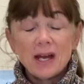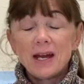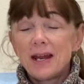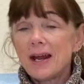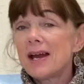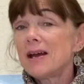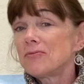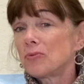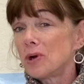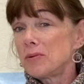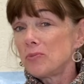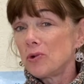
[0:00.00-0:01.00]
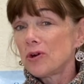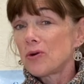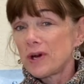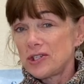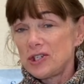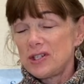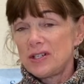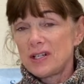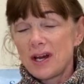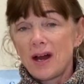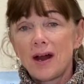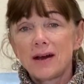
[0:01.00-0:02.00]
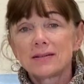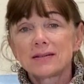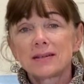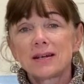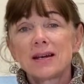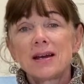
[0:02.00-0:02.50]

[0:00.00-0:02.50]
And I have one more question to ask,